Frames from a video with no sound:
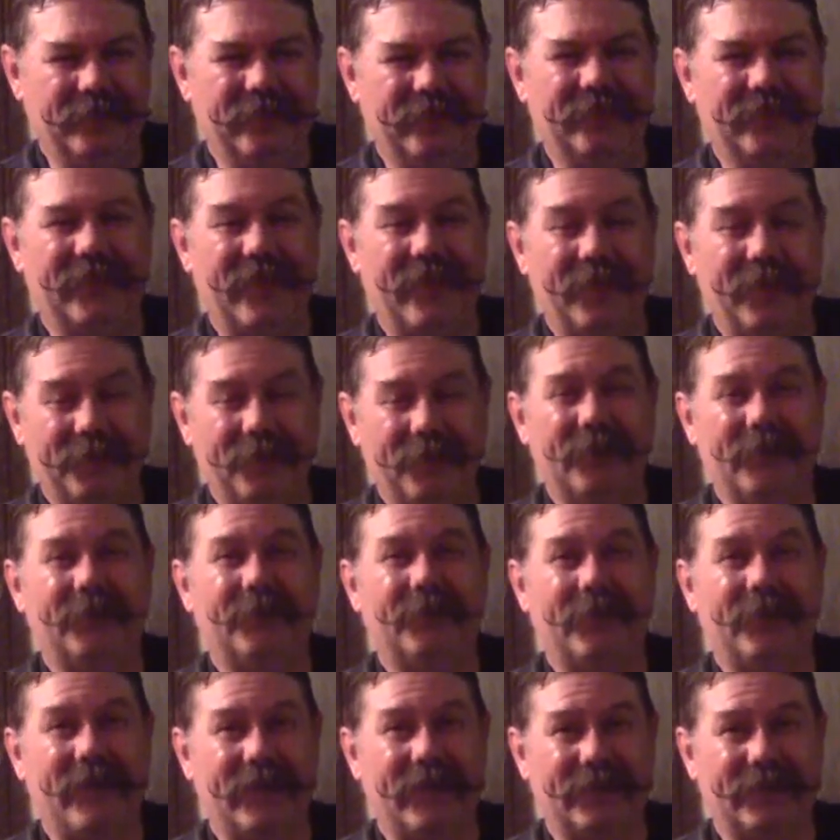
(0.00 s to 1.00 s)
that one
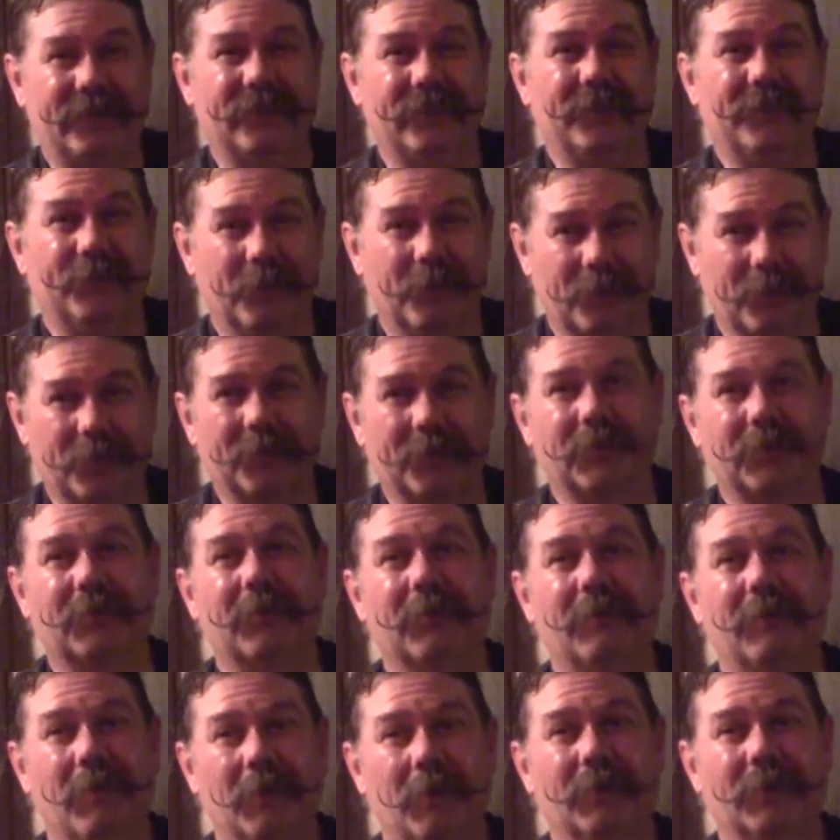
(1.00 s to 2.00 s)
would actually work with a
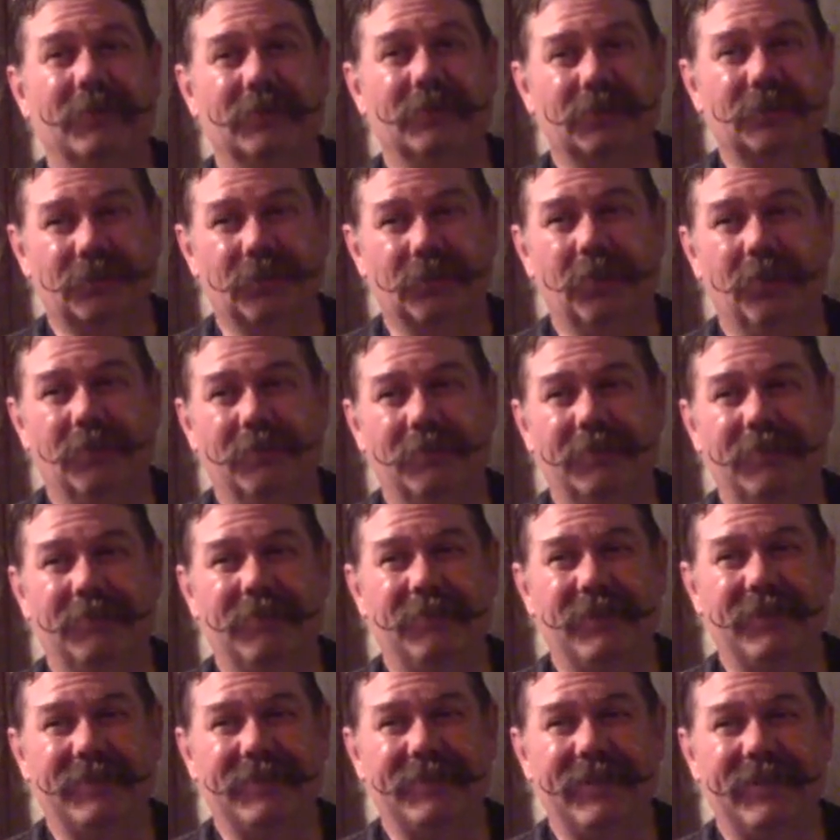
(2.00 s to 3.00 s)
remote control, but
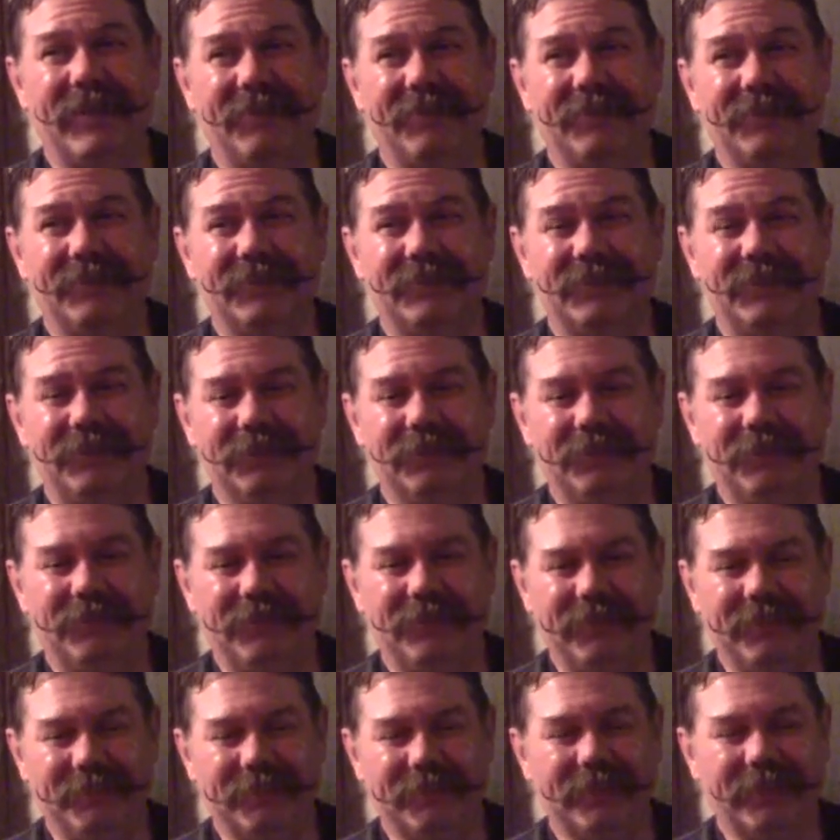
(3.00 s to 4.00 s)
my dad was too
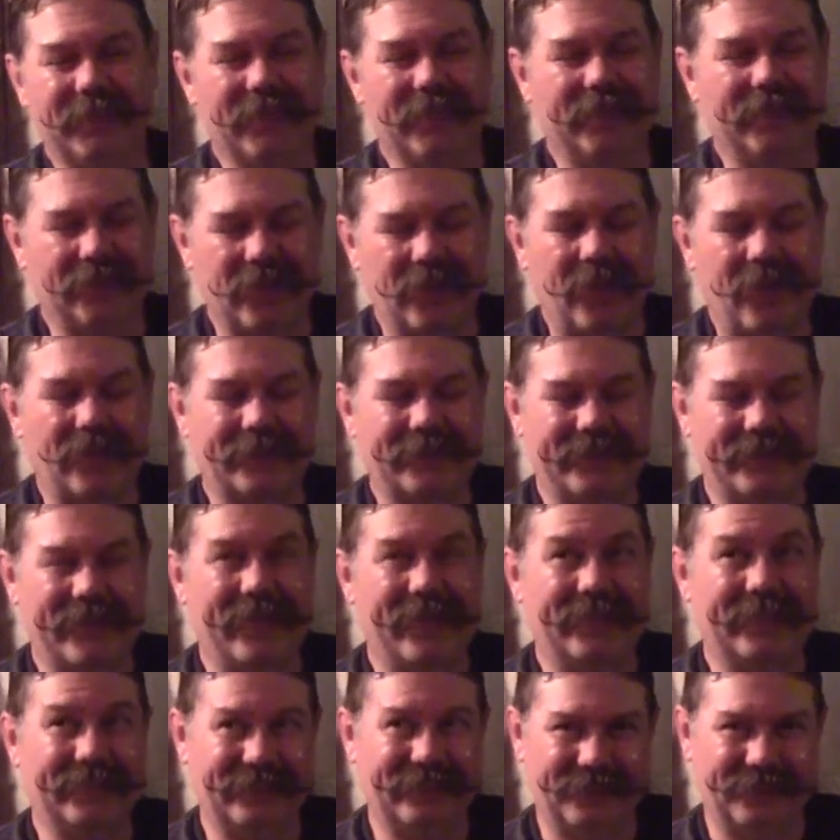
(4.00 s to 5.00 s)
cheap. It cost
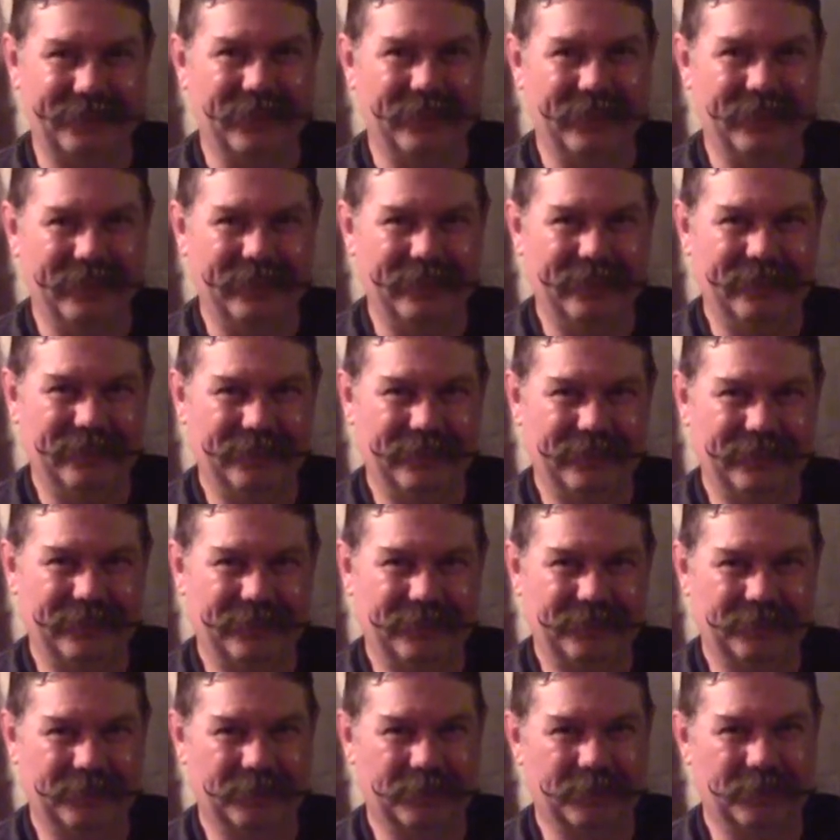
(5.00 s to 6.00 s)
extra
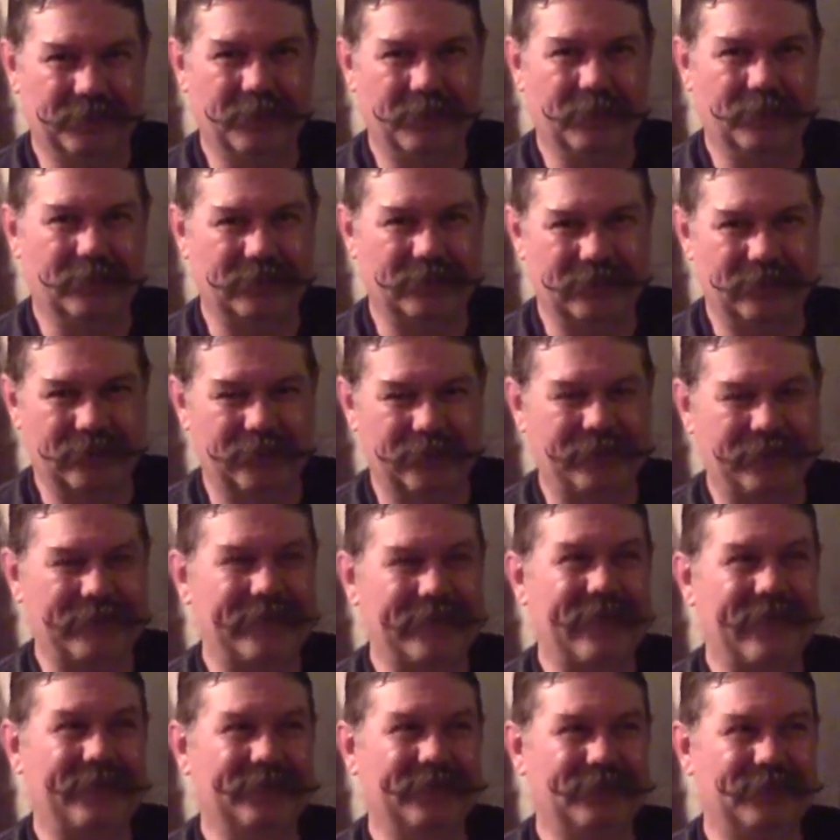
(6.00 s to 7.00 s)
for the remote control. My
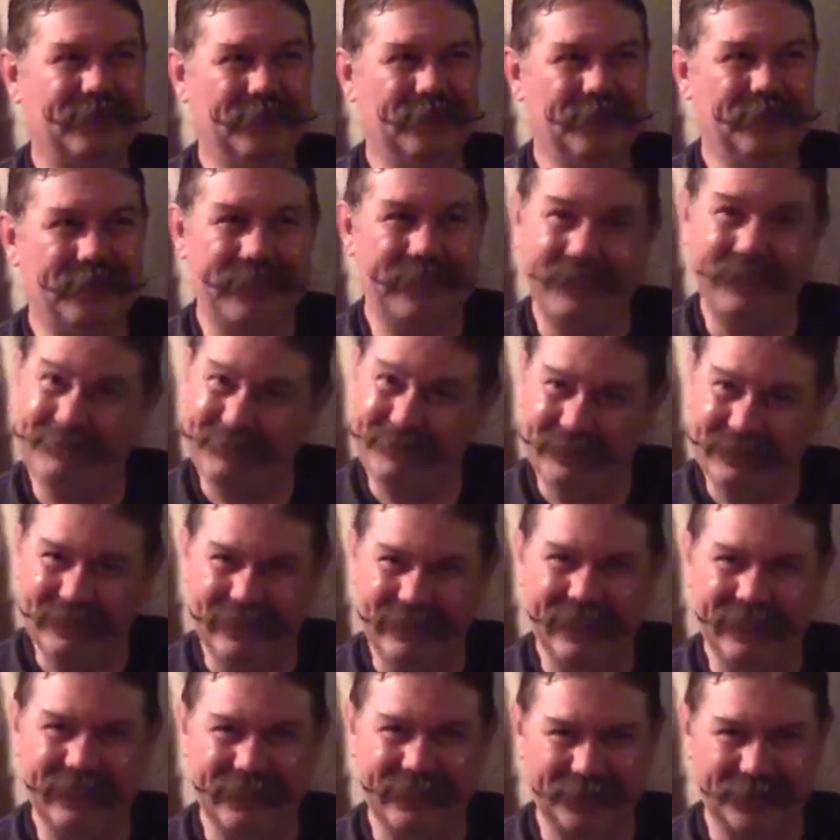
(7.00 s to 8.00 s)
dad was too cheap to
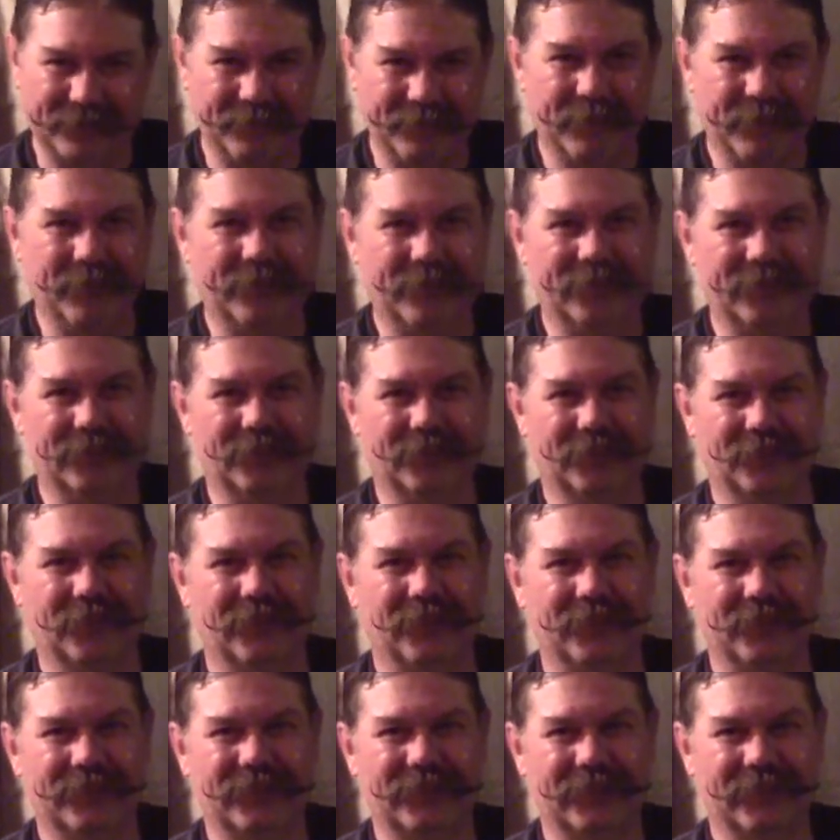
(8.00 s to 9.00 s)
get the remote
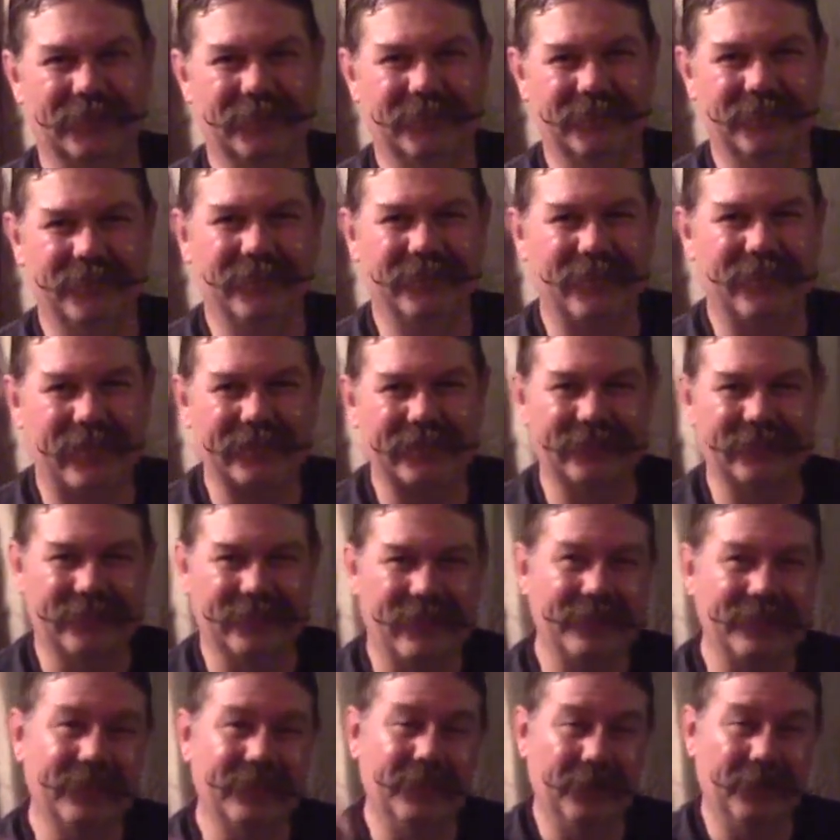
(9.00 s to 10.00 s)
control, so you actually
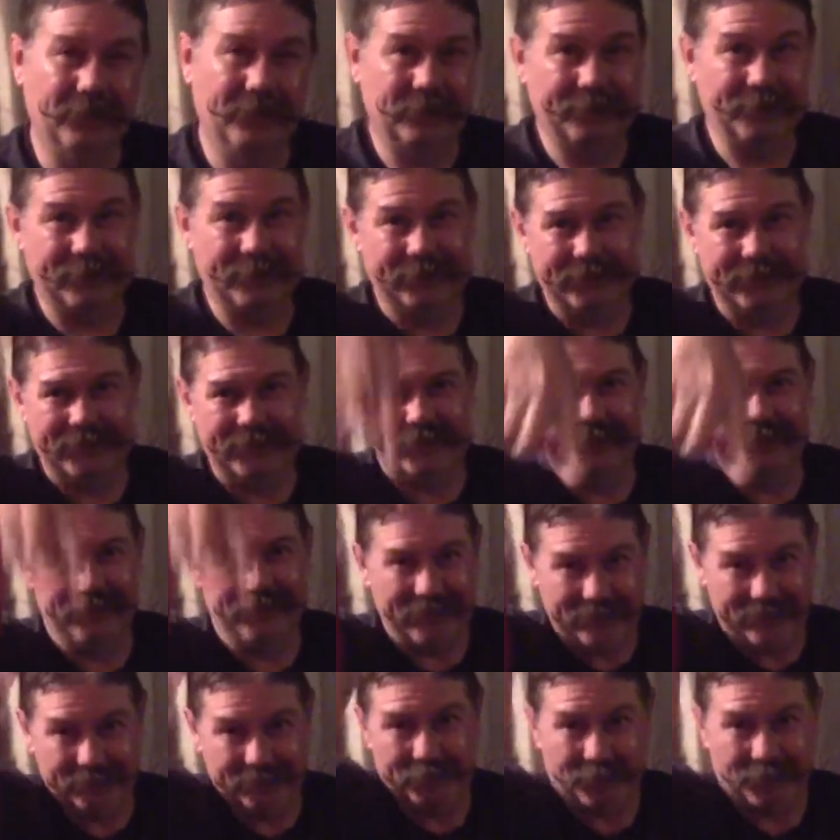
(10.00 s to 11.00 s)
had to go up to the
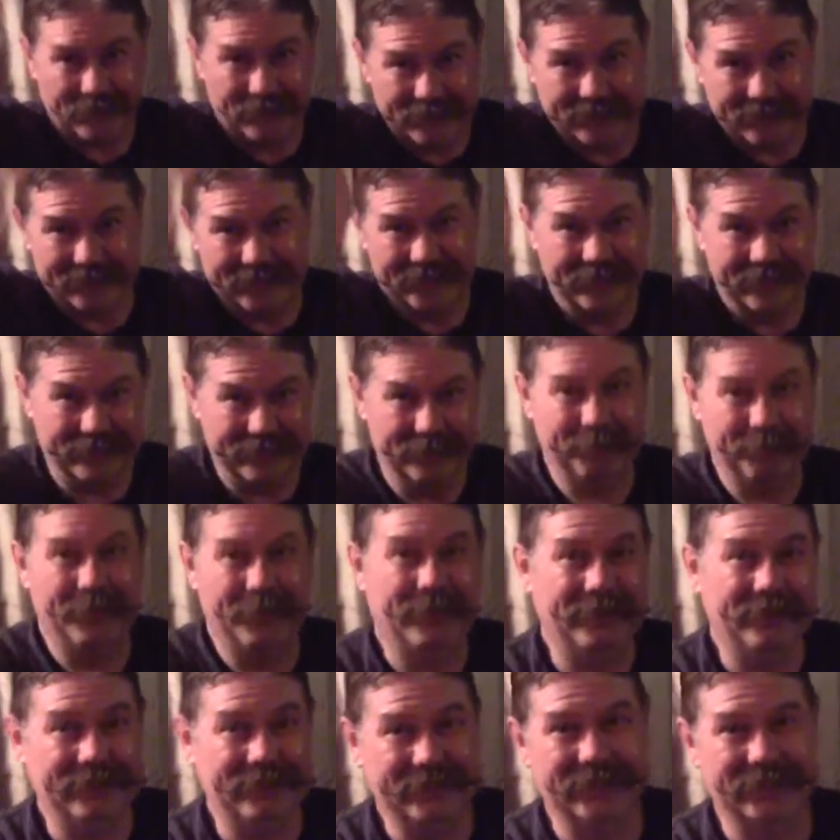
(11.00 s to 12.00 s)
TV and press in the
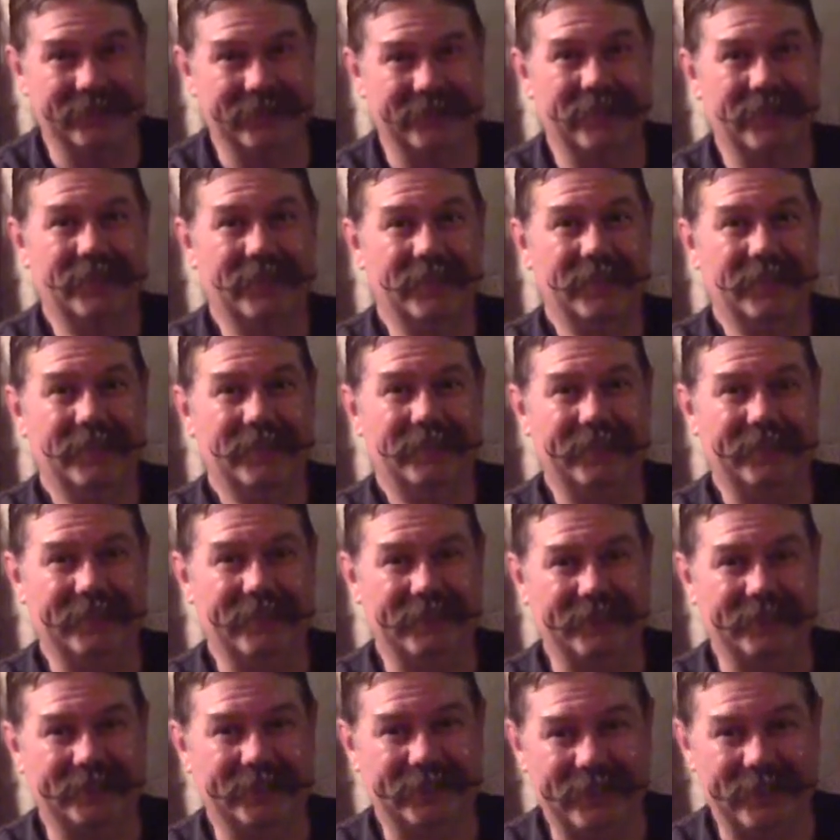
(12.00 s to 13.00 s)
buttons to
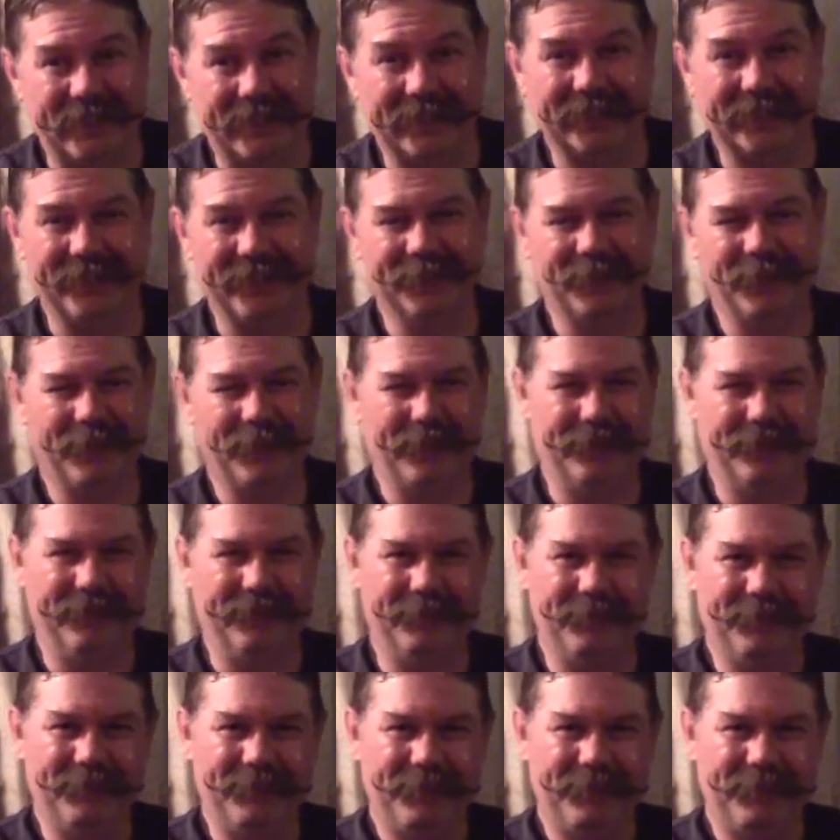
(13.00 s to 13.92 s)
get the channel you wanted.